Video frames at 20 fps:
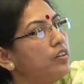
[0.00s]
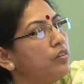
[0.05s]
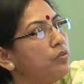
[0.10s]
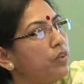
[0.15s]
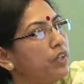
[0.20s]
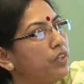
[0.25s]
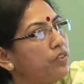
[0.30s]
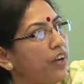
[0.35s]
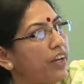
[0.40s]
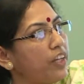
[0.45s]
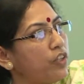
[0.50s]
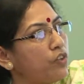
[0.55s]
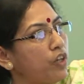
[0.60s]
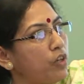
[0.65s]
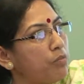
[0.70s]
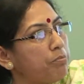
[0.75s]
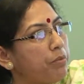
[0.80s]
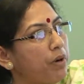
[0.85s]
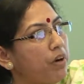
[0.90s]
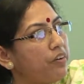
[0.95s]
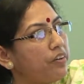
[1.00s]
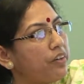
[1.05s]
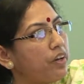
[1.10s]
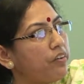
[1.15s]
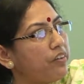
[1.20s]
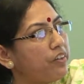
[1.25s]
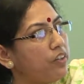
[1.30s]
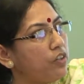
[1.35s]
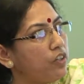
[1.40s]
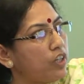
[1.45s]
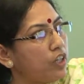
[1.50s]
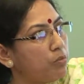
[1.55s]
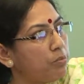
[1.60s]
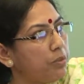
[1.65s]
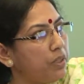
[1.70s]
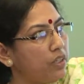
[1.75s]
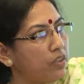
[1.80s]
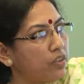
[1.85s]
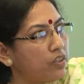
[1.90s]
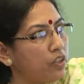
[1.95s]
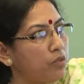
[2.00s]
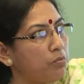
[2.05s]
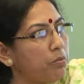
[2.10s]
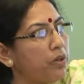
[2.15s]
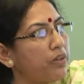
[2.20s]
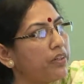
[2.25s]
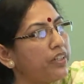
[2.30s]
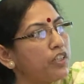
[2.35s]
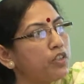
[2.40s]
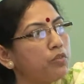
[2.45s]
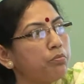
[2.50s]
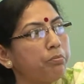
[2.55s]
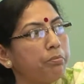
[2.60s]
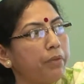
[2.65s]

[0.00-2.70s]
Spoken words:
We tried to empower our urban local bodies.